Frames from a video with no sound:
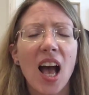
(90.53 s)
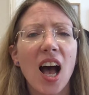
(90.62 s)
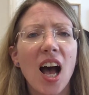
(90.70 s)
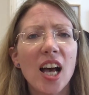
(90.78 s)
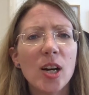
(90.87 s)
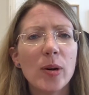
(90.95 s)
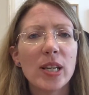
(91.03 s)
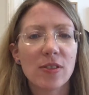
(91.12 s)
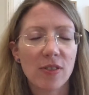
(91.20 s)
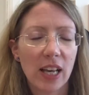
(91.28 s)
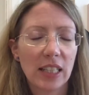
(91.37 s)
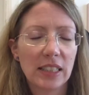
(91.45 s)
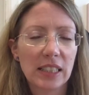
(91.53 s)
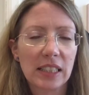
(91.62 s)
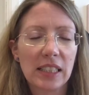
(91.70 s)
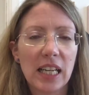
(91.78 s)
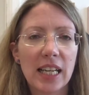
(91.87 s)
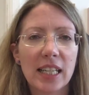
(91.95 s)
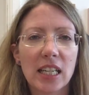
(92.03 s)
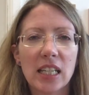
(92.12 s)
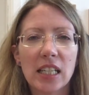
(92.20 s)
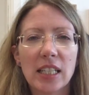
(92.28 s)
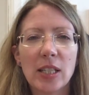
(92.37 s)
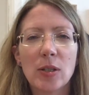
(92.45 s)
I always felt like
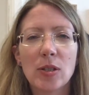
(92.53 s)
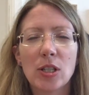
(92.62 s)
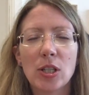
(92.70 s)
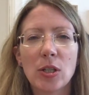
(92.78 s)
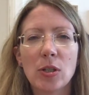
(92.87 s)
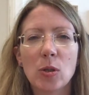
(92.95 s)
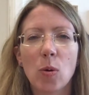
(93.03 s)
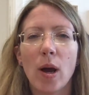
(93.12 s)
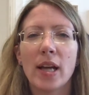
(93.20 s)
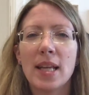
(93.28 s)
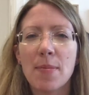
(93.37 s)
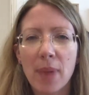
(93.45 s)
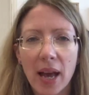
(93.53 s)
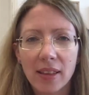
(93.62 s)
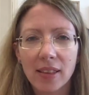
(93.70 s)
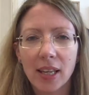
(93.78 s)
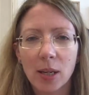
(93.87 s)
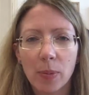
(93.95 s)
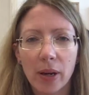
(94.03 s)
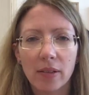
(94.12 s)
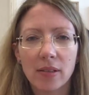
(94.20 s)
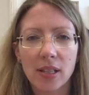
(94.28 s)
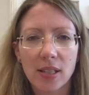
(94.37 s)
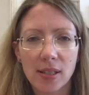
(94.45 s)
I used to use quite an empathic
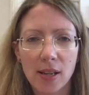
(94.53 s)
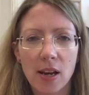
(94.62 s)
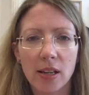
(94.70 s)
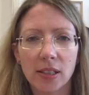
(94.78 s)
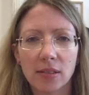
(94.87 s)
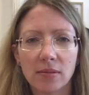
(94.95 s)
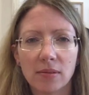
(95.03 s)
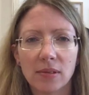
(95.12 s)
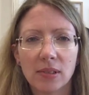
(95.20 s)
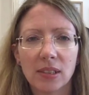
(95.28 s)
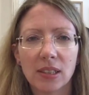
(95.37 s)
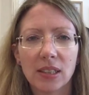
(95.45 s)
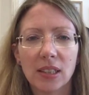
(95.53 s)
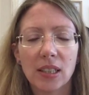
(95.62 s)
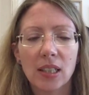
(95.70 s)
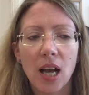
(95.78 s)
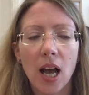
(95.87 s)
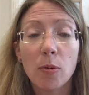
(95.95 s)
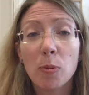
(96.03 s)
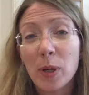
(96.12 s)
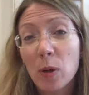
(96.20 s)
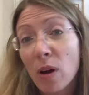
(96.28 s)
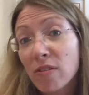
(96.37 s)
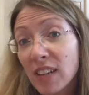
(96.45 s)
parenting style. I would be
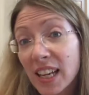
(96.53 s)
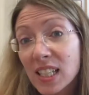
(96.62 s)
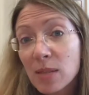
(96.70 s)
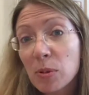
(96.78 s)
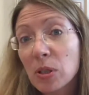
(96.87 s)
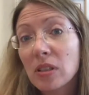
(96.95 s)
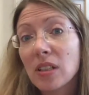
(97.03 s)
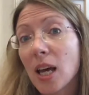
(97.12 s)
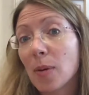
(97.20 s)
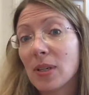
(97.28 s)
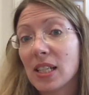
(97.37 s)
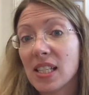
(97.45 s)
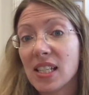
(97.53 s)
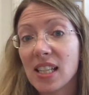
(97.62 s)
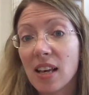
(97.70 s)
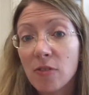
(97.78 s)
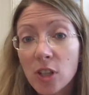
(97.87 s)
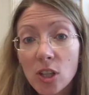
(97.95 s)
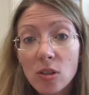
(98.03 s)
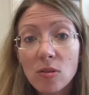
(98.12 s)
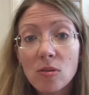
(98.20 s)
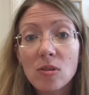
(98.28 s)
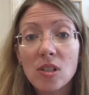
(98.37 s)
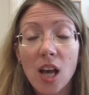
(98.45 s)
quite flexible, I would listen to their
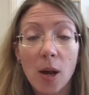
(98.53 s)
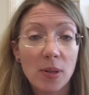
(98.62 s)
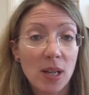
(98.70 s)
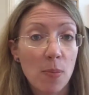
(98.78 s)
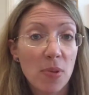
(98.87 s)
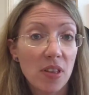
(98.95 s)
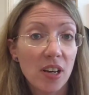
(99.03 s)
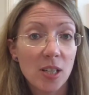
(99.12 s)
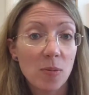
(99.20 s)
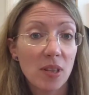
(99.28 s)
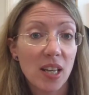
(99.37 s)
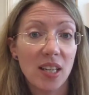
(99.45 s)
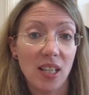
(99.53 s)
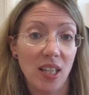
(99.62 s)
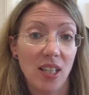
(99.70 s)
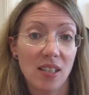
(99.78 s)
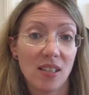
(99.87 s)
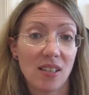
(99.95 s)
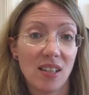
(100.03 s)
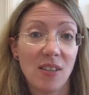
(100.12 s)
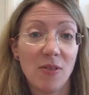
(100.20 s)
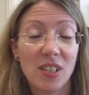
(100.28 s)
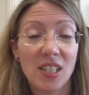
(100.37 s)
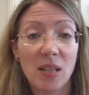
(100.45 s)
views, I would empathise with their needs. And if
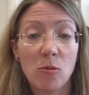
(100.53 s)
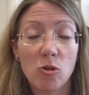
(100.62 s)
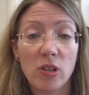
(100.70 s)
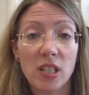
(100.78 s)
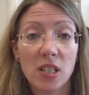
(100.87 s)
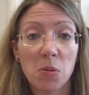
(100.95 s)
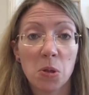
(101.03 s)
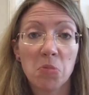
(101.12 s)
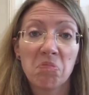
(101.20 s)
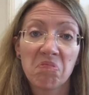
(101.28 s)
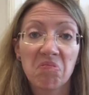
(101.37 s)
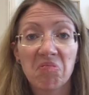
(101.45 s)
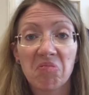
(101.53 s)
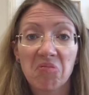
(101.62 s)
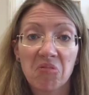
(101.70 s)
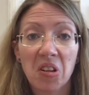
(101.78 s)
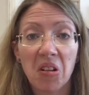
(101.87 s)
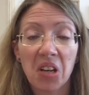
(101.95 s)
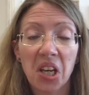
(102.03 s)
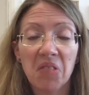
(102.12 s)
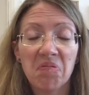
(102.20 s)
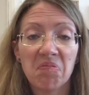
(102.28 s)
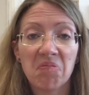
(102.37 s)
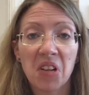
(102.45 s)
it seemed reasonable, okay,
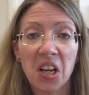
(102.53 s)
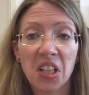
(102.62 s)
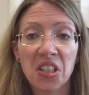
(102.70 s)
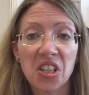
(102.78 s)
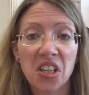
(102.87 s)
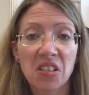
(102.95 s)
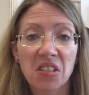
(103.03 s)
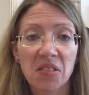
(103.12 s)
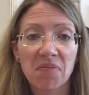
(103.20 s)
I'll adjust.